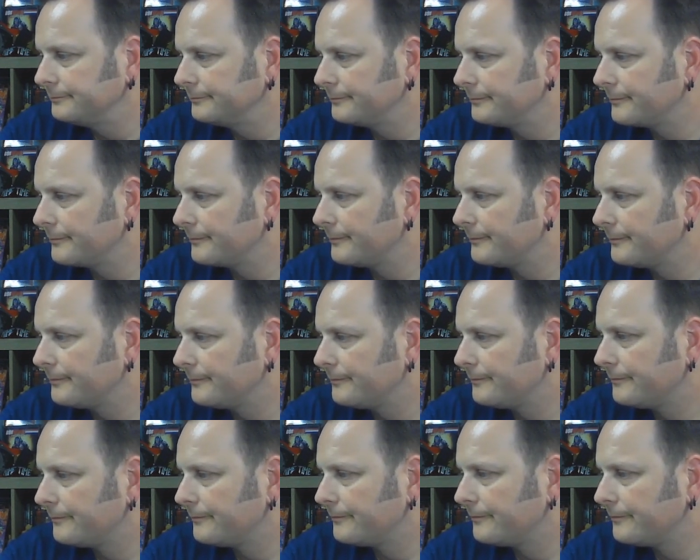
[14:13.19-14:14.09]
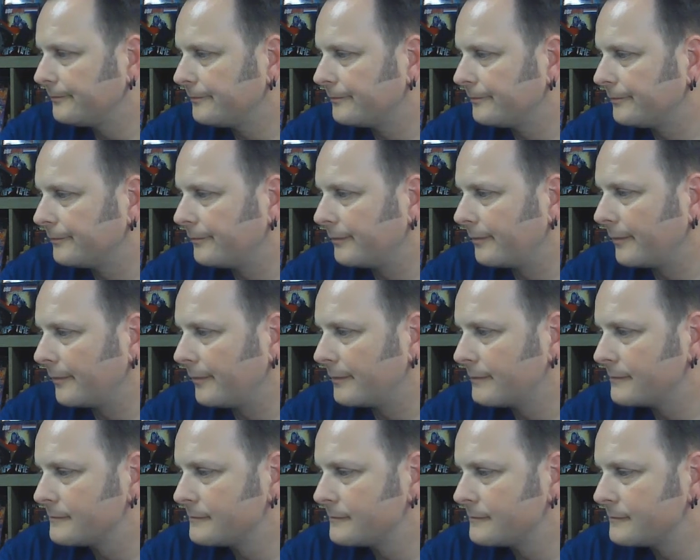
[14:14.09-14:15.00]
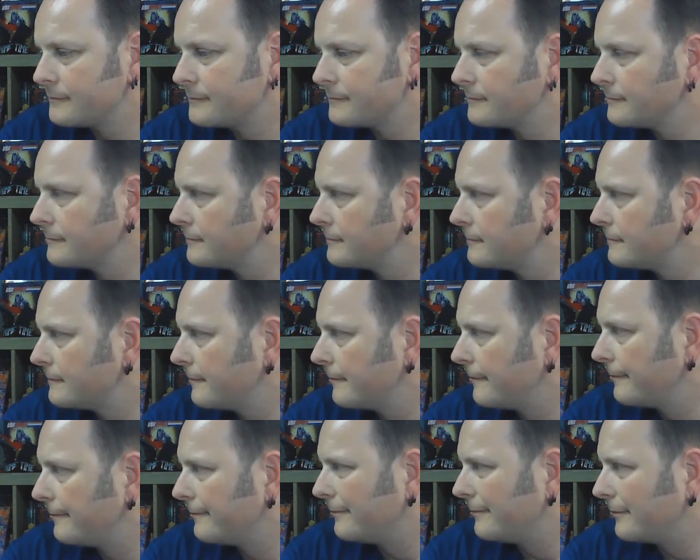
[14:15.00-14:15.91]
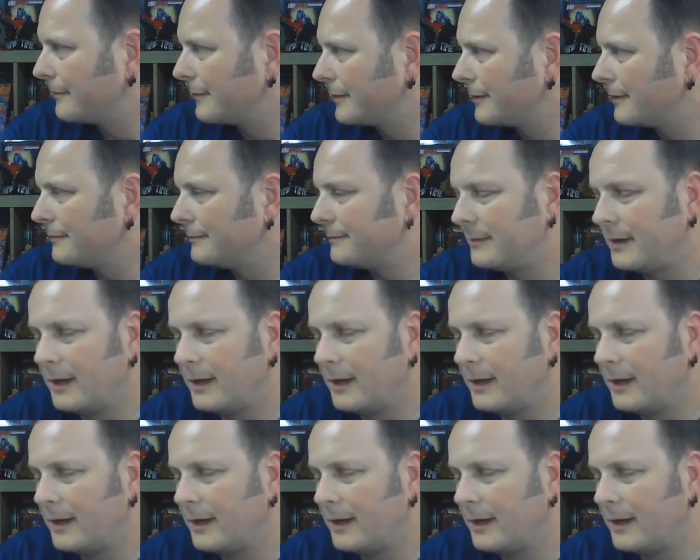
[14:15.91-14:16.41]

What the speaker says: No words are spoken by the person on screen.